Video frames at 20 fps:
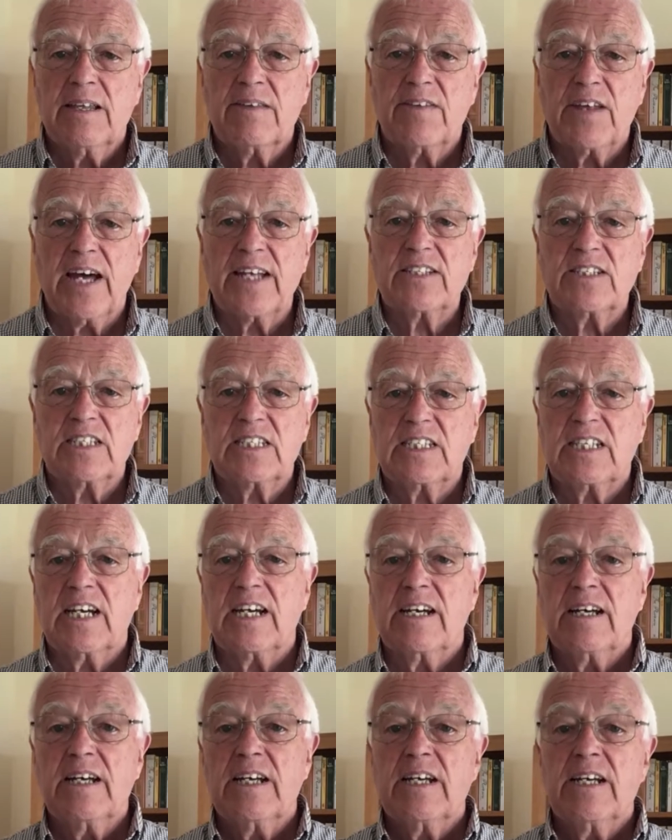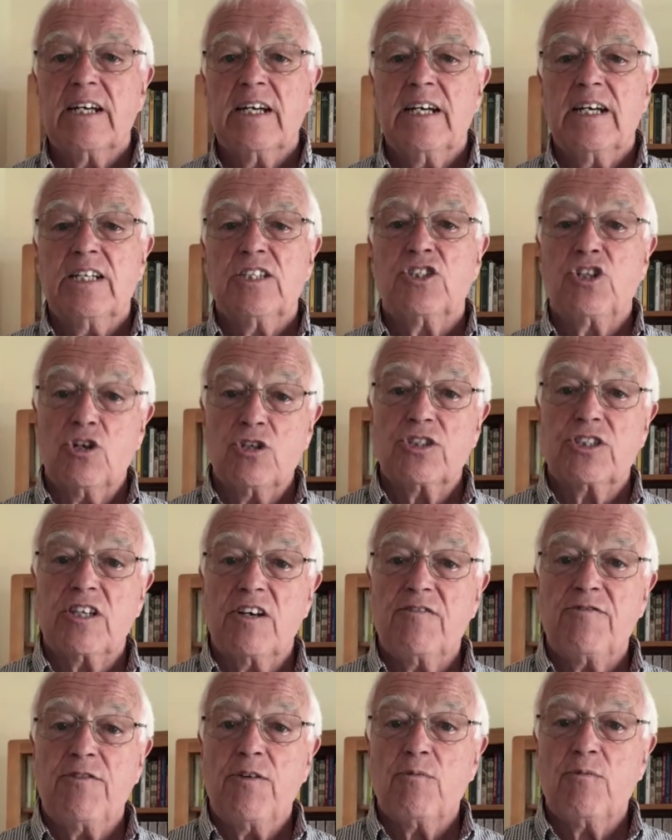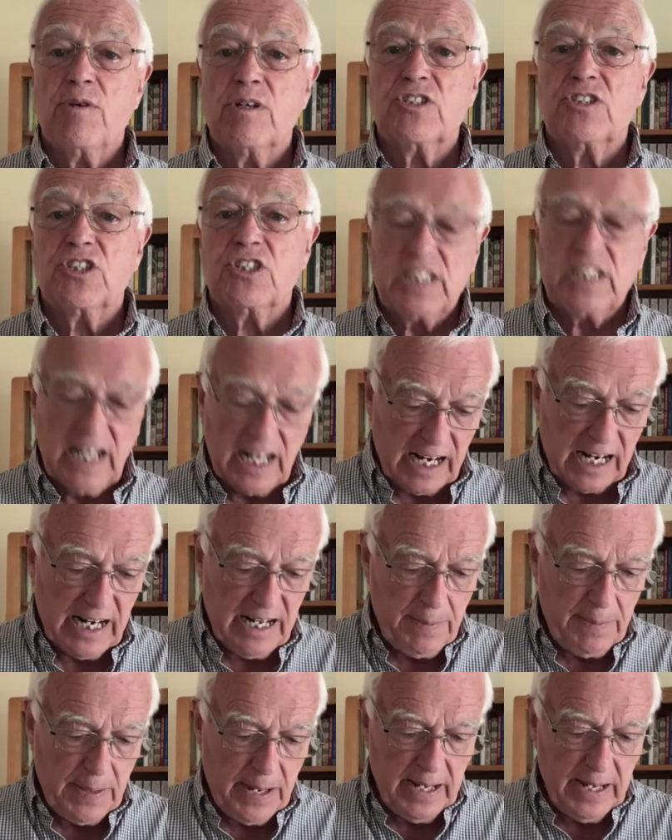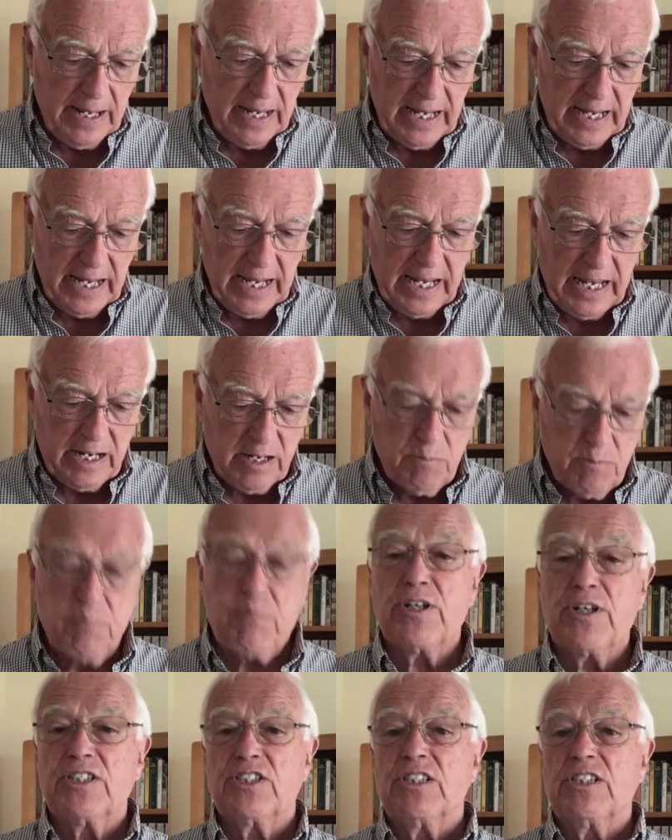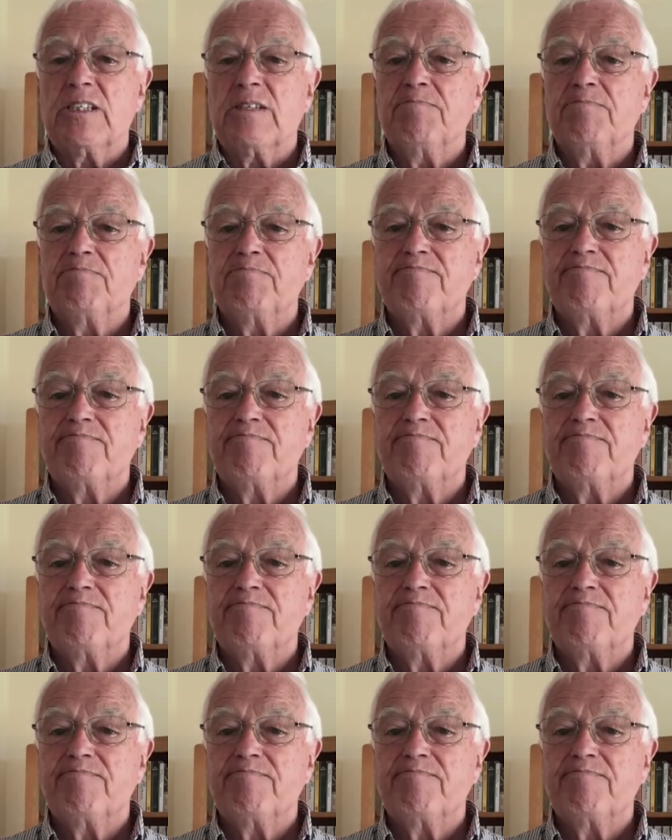that Joseph was still in prison.